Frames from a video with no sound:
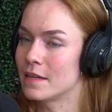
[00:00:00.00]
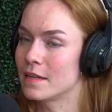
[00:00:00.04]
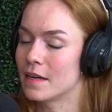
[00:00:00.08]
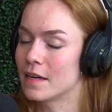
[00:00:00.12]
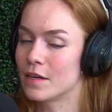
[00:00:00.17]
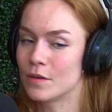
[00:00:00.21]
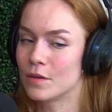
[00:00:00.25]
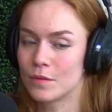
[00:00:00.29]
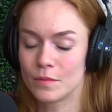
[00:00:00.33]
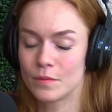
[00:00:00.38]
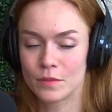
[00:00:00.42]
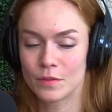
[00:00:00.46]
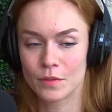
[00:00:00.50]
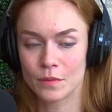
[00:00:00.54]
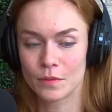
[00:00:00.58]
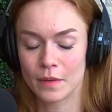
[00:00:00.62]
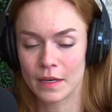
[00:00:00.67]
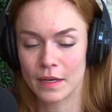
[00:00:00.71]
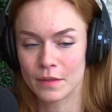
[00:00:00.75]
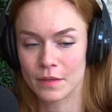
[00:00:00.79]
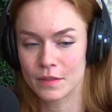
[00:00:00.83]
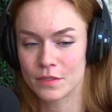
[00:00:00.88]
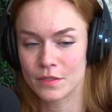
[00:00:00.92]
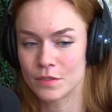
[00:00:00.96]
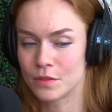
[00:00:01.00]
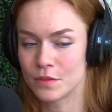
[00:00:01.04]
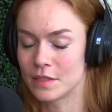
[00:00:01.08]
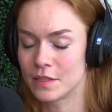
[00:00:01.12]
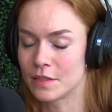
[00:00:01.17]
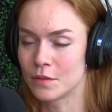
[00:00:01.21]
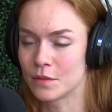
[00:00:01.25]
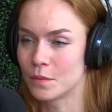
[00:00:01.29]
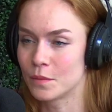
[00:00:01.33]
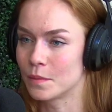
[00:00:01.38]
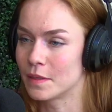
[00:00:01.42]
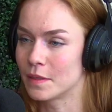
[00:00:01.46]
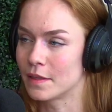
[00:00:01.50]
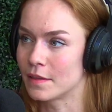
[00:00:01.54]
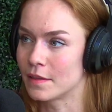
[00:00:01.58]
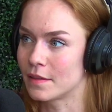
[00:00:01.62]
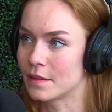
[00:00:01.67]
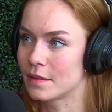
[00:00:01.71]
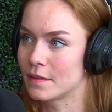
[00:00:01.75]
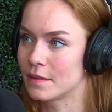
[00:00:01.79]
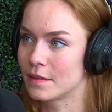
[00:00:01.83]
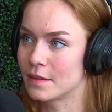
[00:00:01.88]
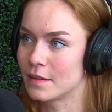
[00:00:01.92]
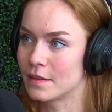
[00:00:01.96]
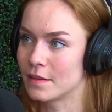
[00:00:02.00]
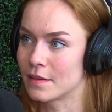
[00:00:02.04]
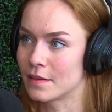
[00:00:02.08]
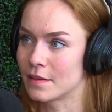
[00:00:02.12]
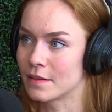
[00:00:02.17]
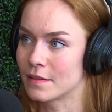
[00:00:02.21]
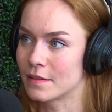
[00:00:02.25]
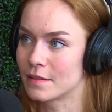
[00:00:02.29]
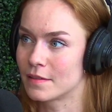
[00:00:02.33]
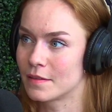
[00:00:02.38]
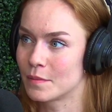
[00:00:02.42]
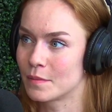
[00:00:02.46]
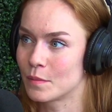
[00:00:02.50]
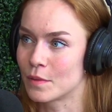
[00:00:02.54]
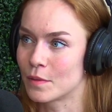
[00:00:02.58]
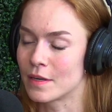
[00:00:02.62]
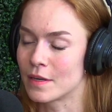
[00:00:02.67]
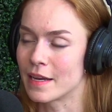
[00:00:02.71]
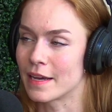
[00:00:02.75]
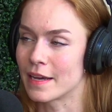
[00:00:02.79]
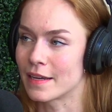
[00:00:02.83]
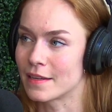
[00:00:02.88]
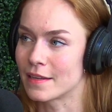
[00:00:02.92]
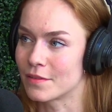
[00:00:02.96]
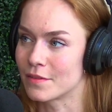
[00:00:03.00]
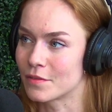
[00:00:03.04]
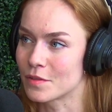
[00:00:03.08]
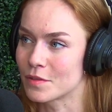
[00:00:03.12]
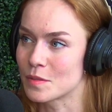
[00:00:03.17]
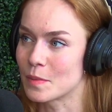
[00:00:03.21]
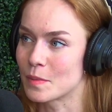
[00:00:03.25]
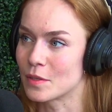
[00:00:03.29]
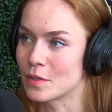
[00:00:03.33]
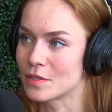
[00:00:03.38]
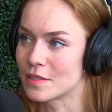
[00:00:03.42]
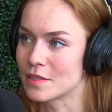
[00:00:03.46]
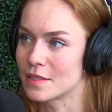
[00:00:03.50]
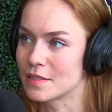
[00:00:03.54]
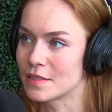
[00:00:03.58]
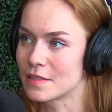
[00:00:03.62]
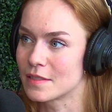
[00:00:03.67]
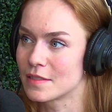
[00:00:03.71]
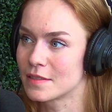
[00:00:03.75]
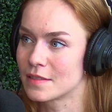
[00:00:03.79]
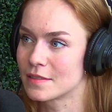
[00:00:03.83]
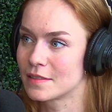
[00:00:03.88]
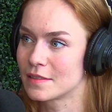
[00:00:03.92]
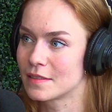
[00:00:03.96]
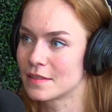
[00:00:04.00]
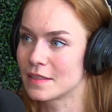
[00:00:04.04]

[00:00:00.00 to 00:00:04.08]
And how did you deal with the more negative responses?